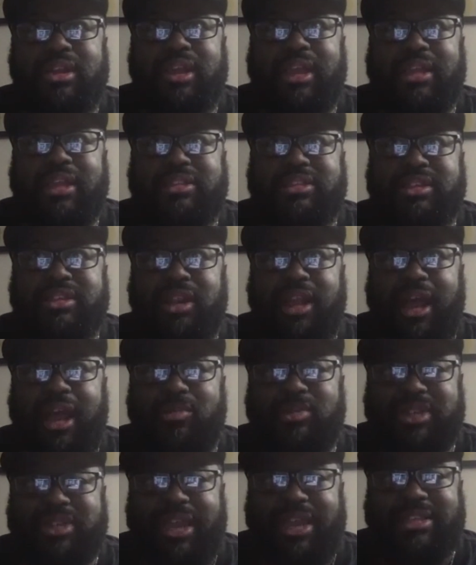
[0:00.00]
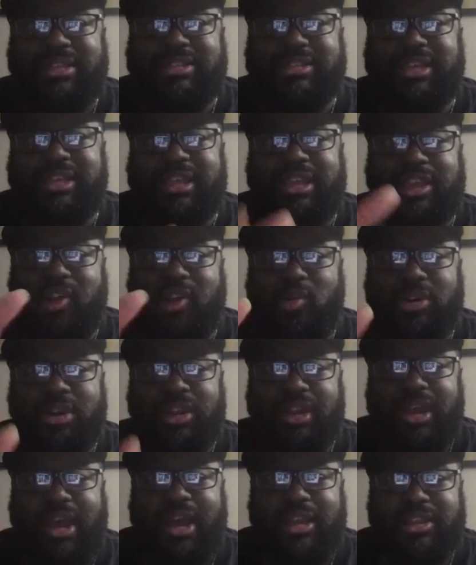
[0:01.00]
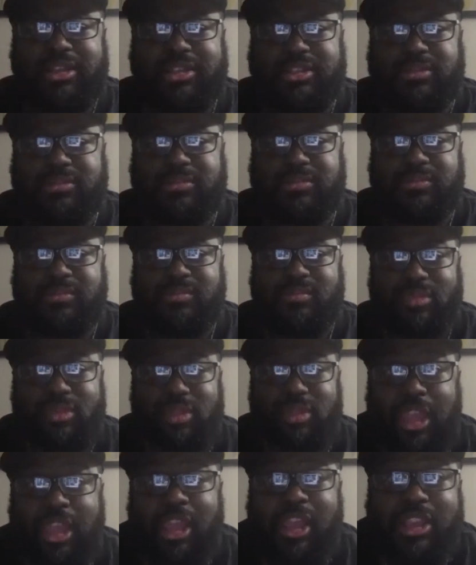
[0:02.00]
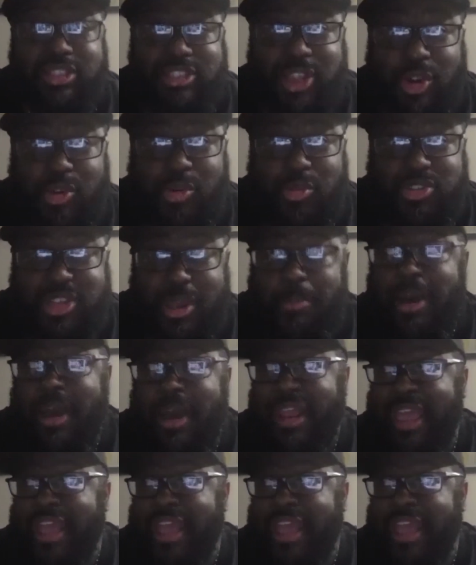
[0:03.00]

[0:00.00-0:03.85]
until I was 18, going to college. So somebody